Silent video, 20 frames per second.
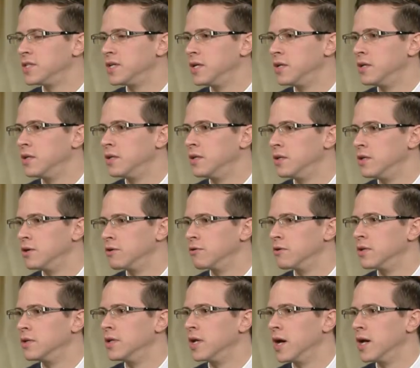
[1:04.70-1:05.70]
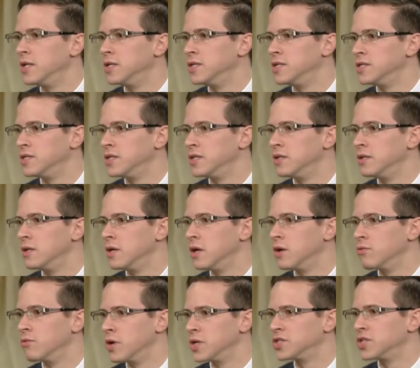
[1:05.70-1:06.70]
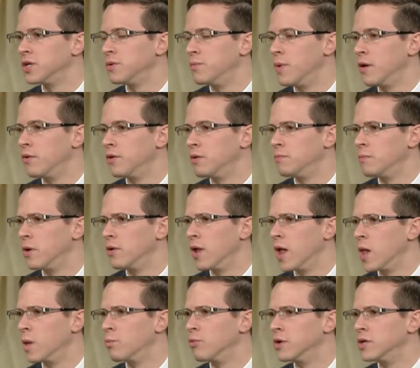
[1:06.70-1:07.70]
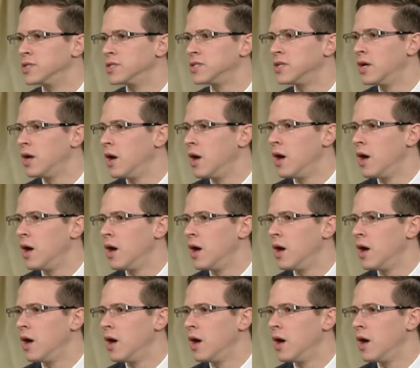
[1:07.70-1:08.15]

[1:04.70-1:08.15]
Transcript: in the early 90s in uh, Russia and Mount, Mount Elbrus.